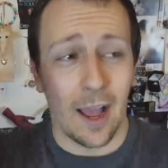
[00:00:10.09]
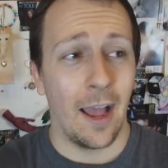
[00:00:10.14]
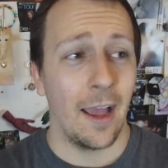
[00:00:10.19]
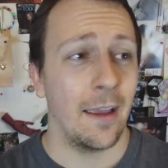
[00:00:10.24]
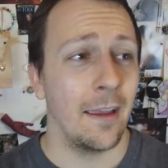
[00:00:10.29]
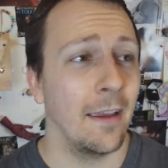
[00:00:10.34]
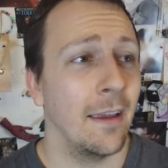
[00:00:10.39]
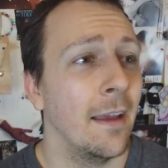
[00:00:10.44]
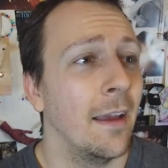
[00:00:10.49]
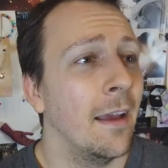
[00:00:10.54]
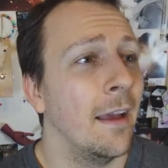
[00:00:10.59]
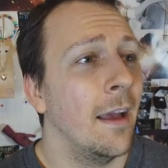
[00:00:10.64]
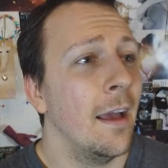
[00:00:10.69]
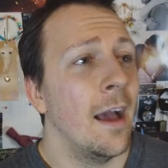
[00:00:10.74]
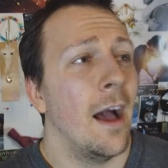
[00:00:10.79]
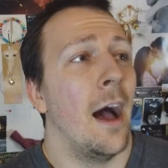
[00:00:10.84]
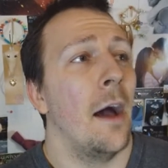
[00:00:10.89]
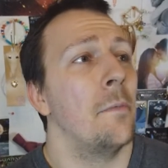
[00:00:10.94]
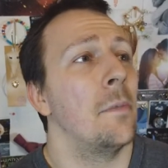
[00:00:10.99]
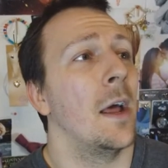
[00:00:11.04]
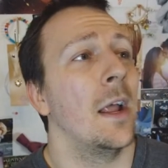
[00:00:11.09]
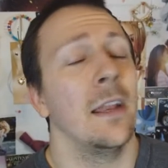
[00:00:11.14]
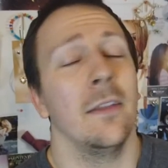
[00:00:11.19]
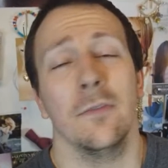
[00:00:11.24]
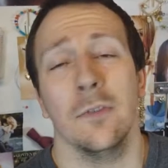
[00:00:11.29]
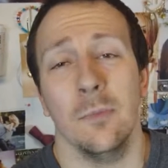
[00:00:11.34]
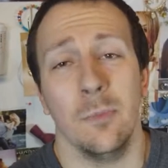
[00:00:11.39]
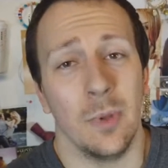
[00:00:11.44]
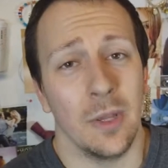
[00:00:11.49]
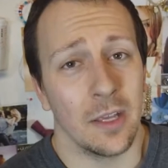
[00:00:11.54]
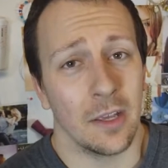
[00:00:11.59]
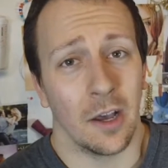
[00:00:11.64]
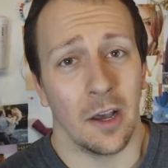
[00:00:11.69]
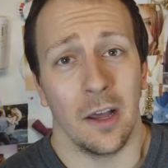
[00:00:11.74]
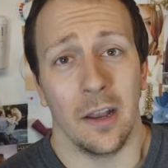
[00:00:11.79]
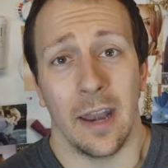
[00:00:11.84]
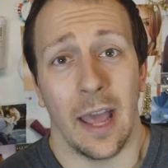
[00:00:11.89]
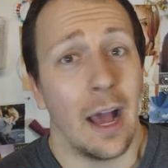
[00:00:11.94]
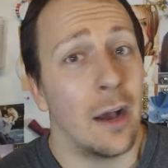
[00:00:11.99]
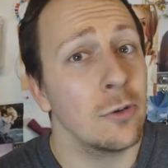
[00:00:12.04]
I I'm not even big
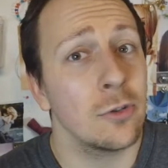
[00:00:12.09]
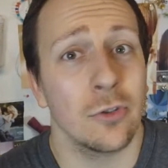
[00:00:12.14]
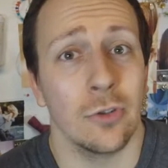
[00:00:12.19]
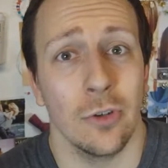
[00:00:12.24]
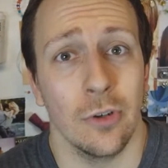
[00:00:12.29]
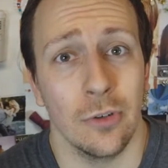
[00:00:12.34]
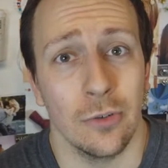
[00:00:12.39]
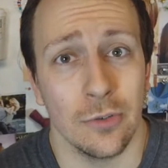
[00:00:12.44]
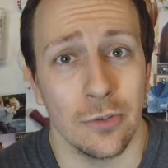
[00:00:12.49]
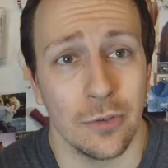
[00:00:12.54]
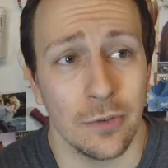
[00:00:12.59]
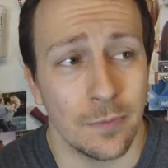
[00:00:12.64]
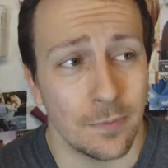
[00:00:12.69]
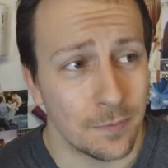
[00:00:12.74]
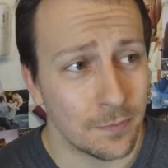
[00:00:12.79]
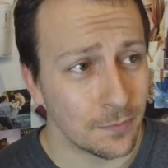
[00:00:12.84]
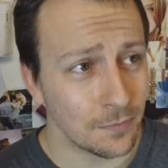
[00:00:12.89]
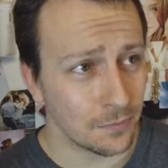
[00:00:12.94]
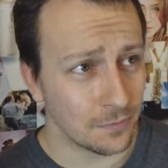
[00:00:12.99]
on outros.